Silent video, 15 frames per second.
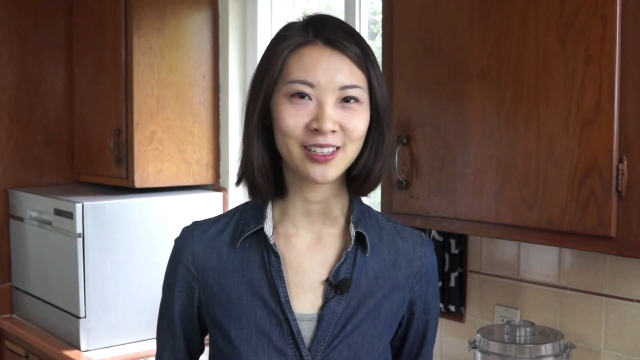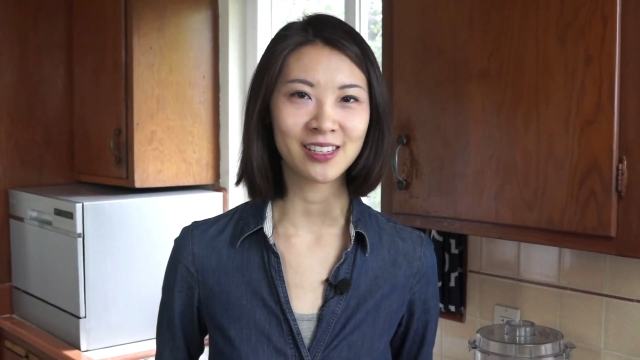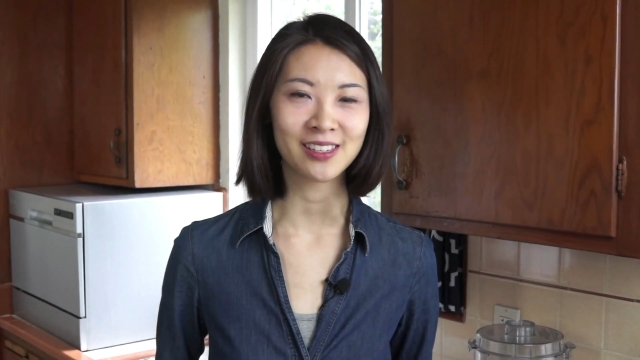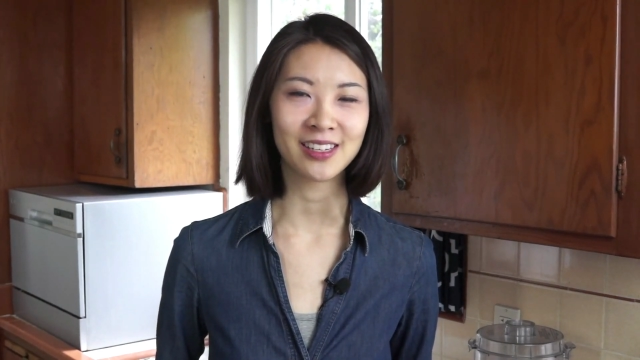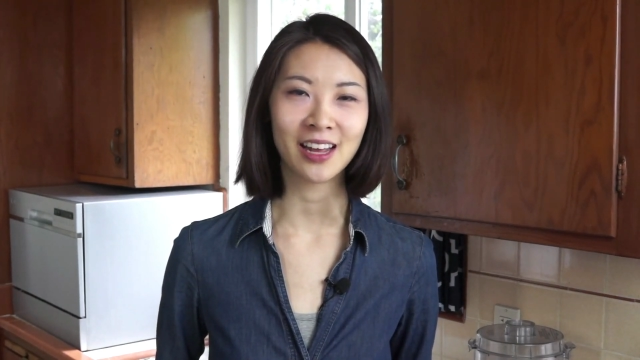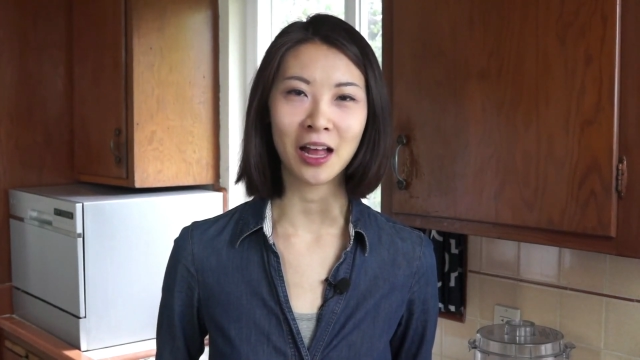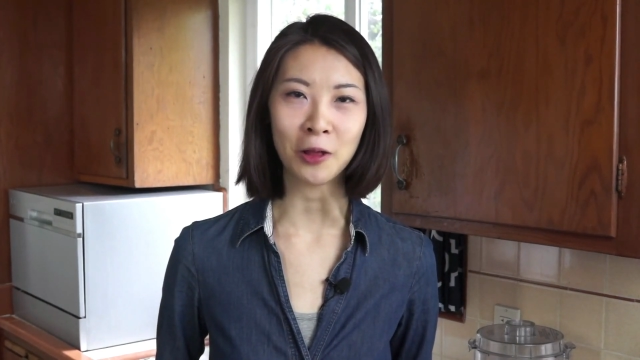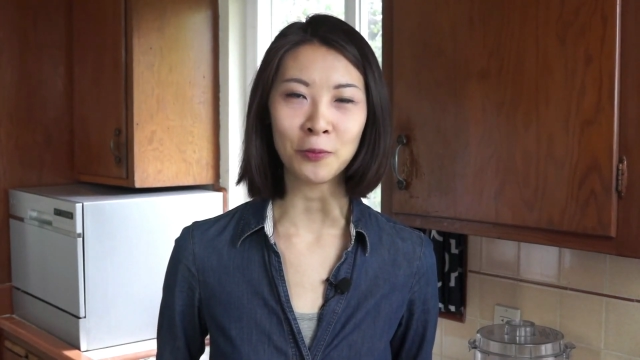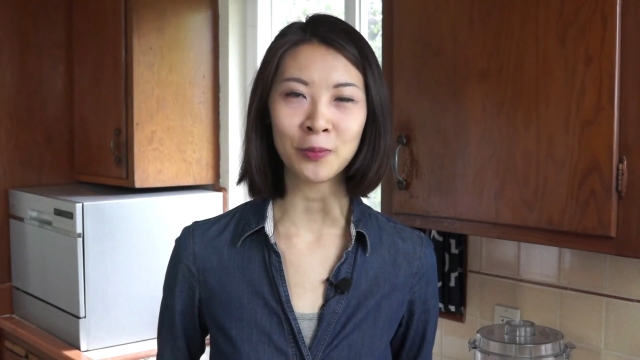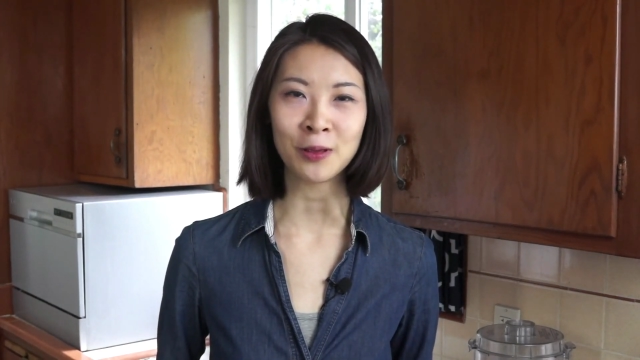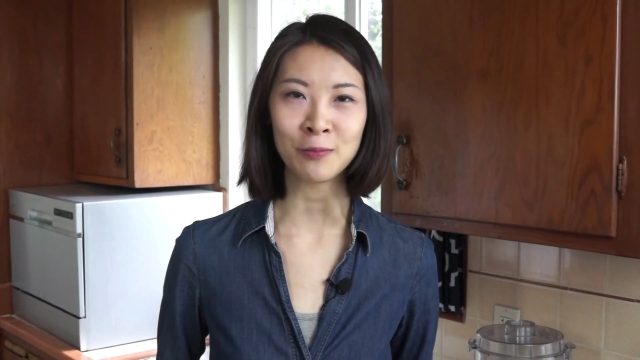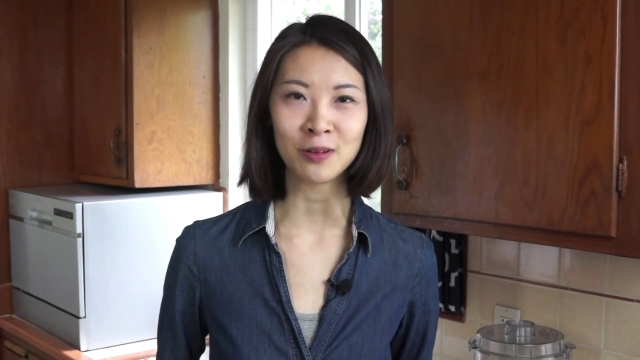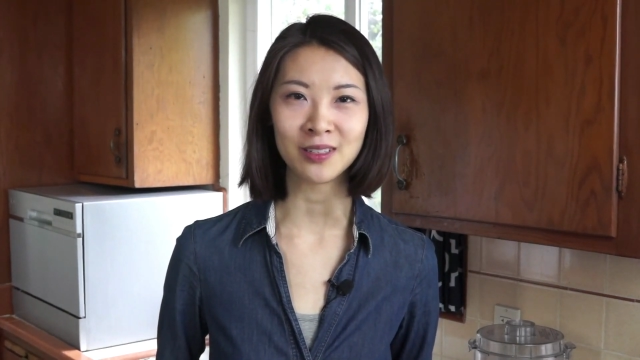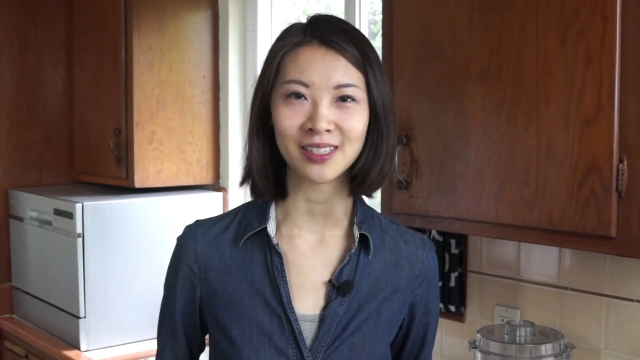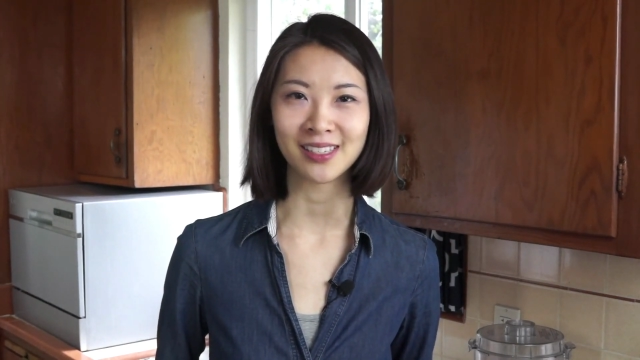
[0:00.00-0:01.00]
is to help
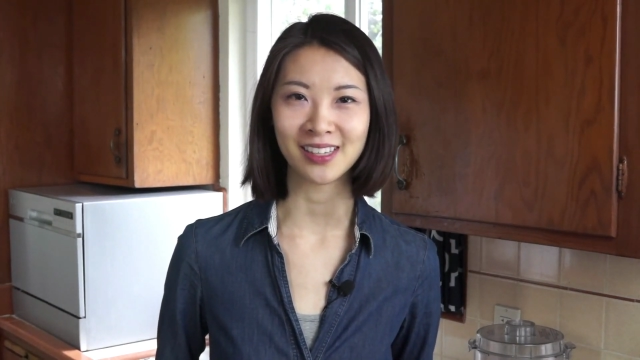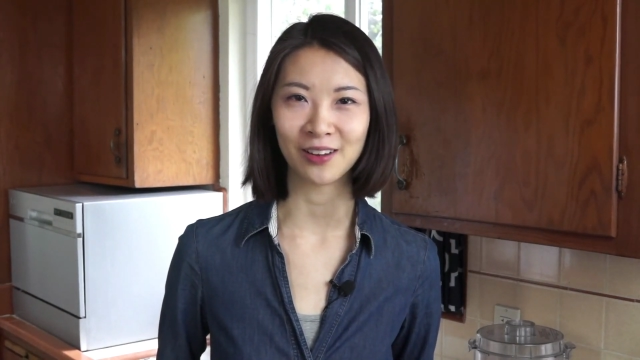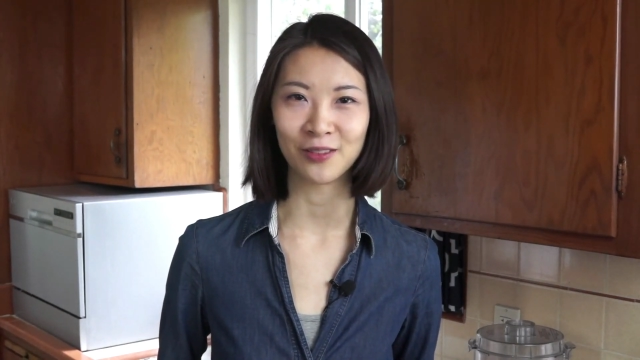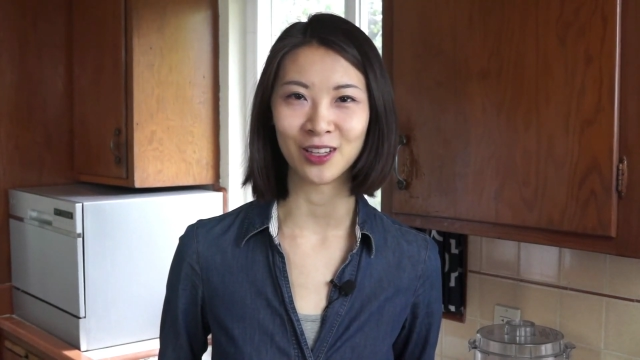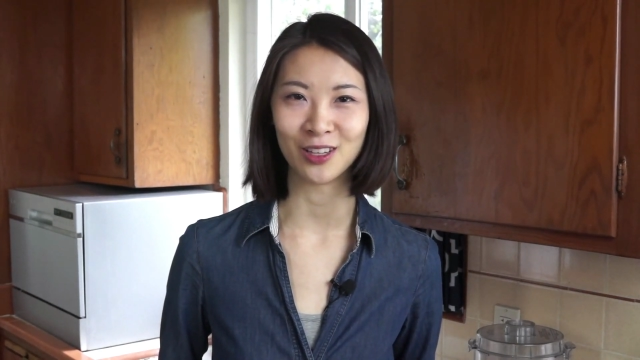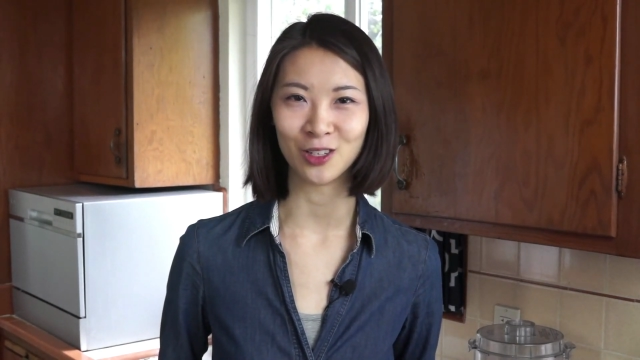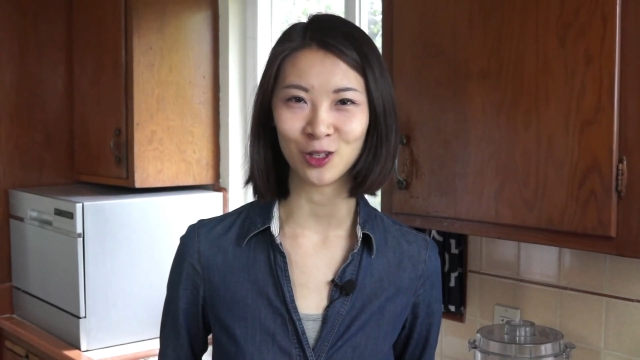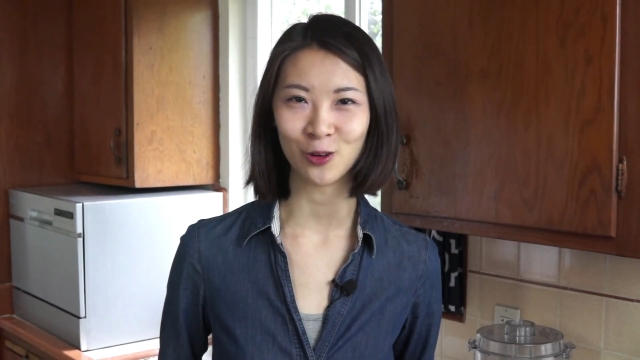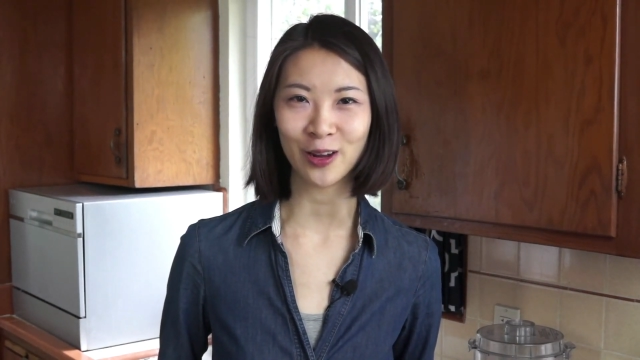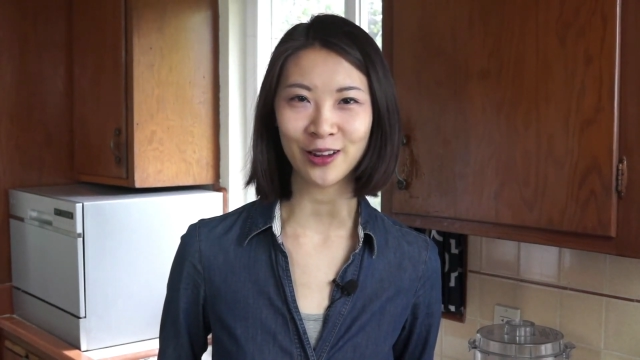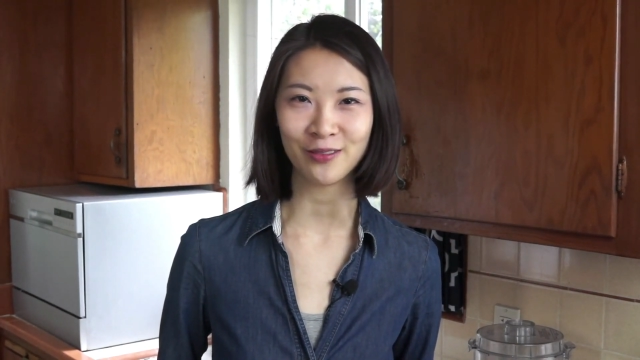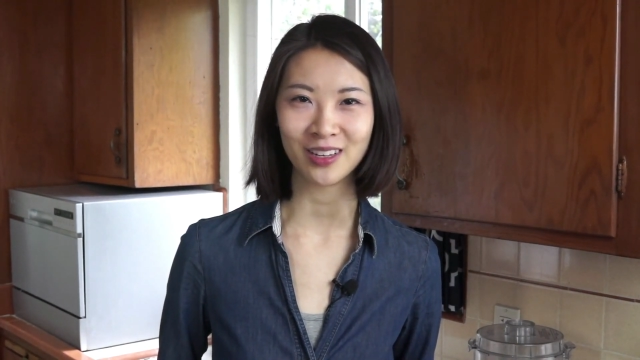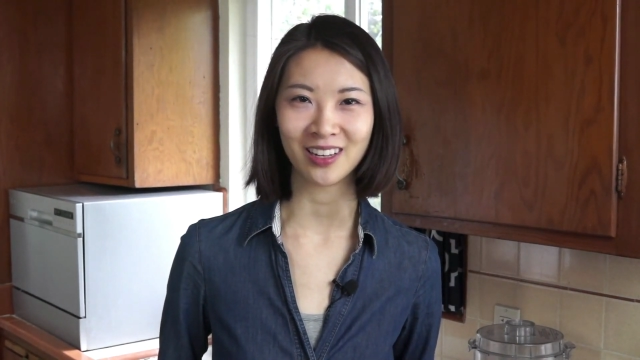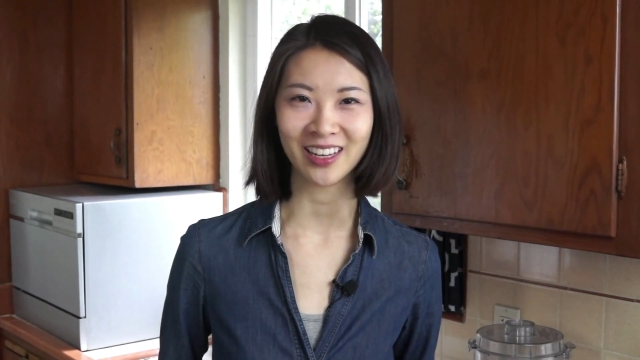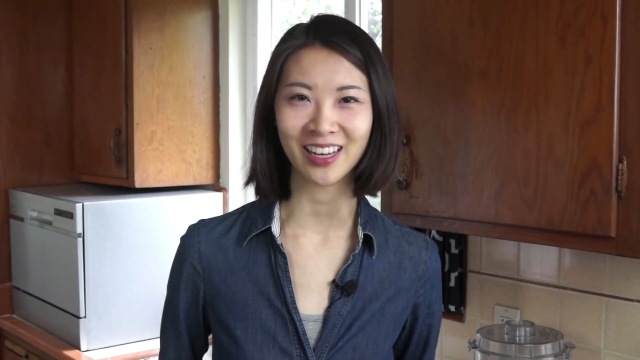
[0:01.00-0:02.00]
people discover the joy
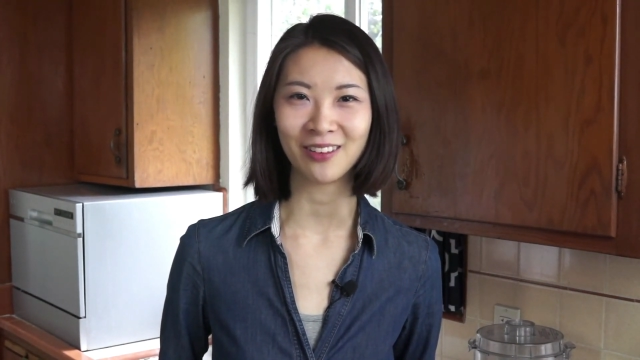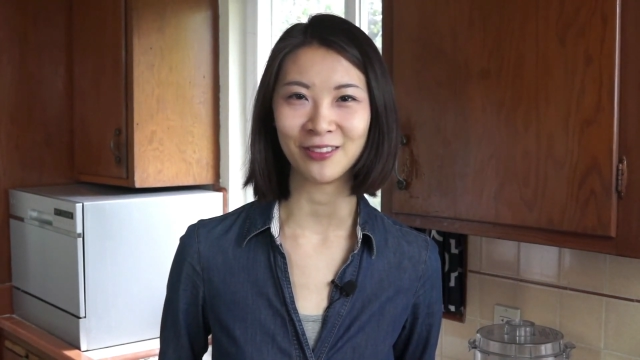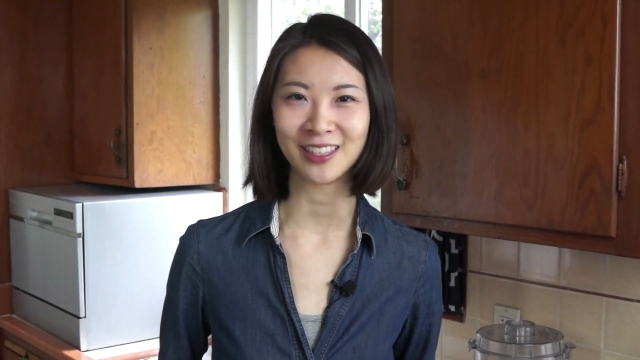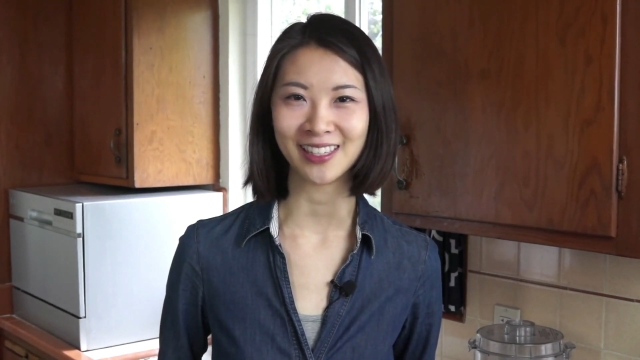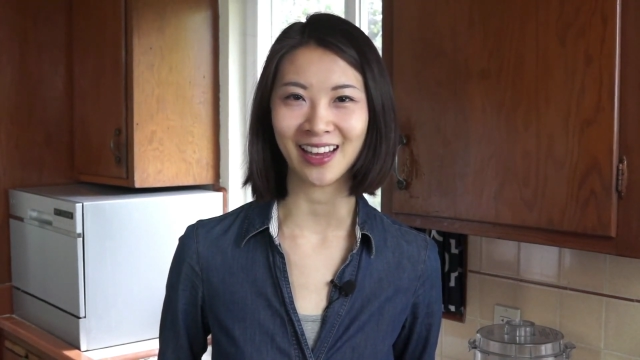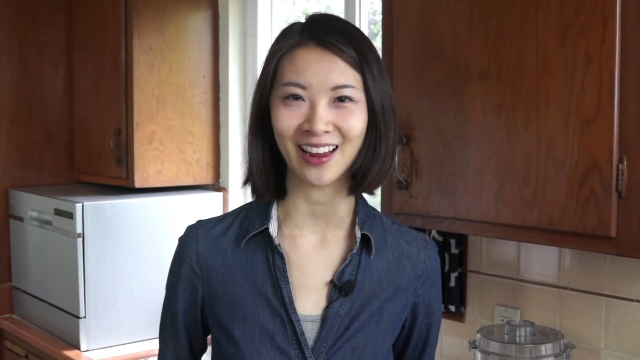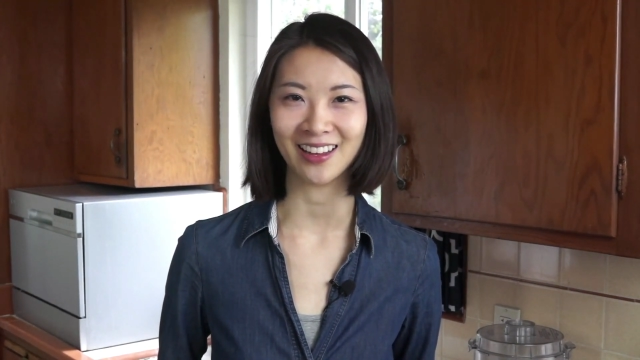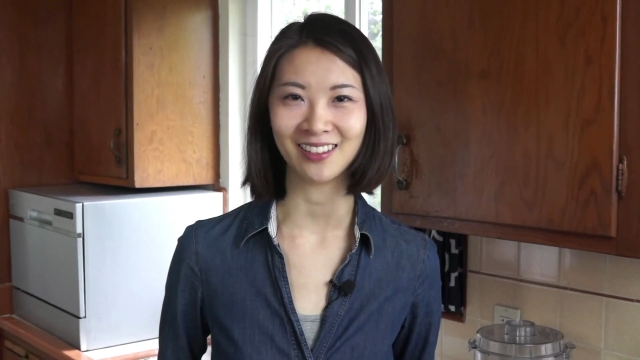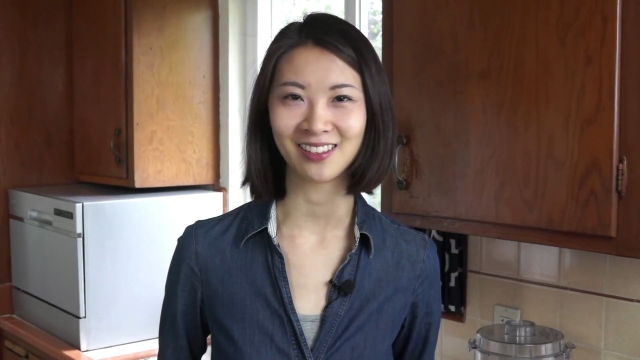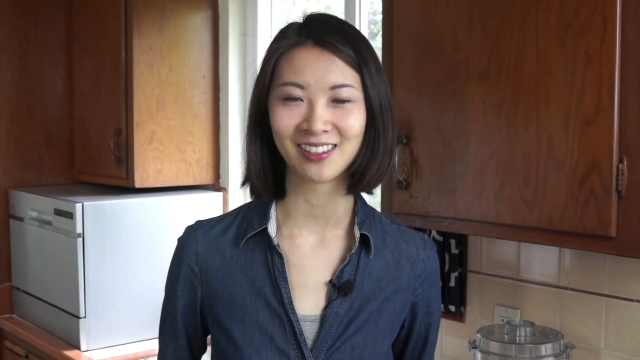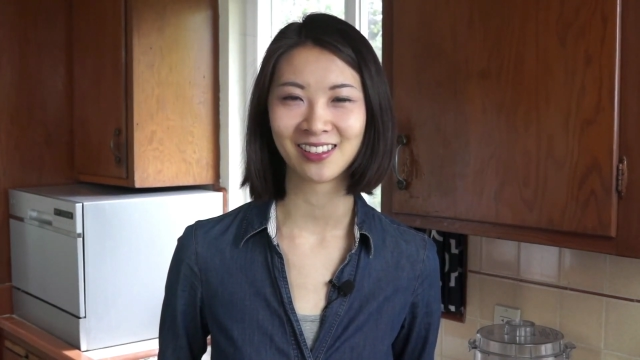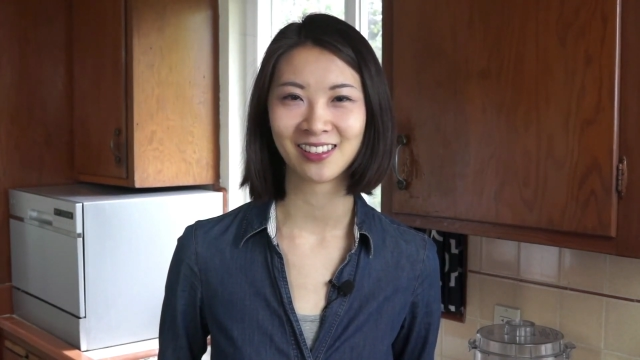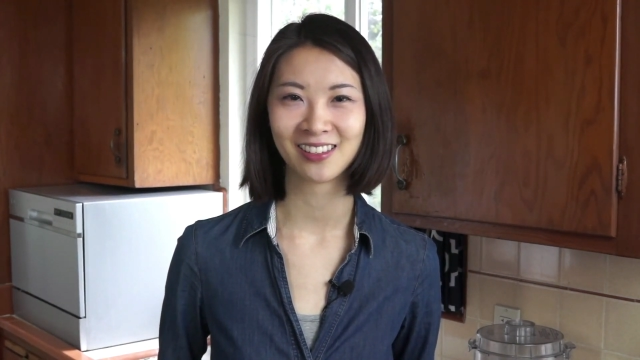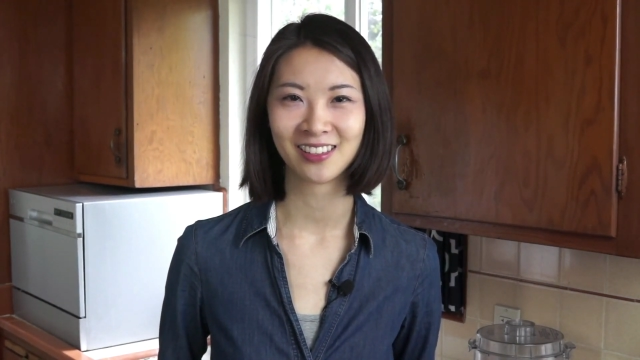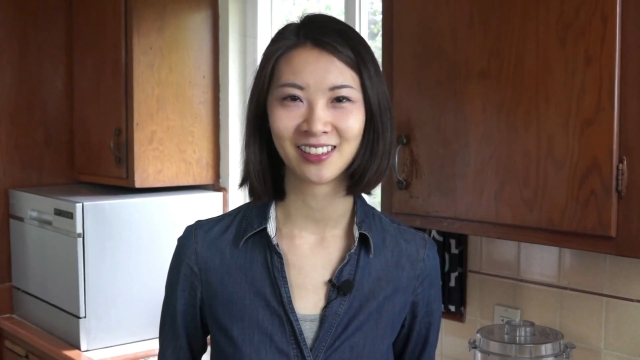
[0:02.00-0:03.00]
of cooking with
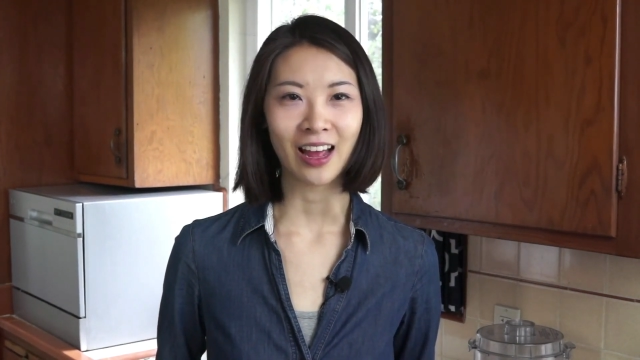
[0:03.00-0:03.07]
science.